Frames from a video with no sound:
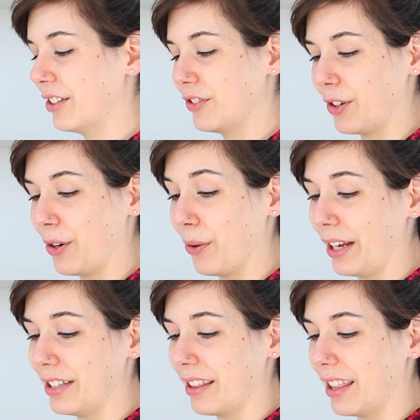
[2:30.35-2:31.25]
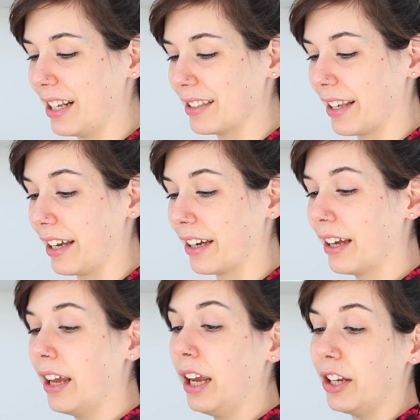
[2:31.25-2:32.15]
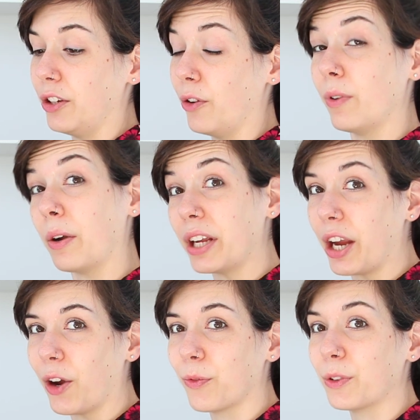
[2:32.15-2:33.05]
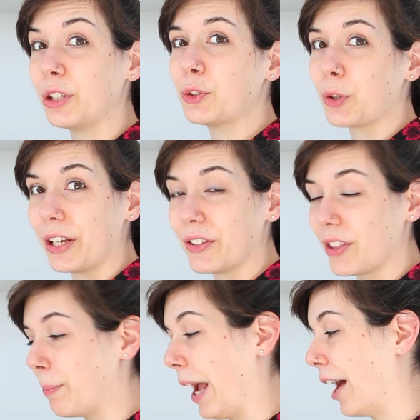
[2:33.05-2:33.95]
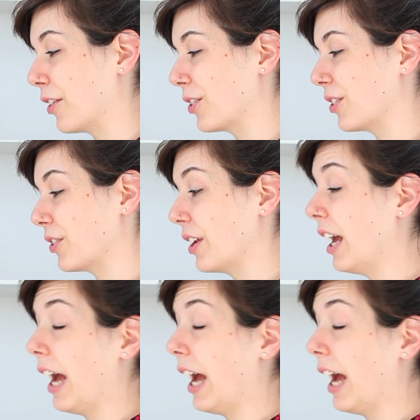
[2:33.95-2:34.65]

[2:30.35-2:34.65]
so I did things like very carefully trace the pattern.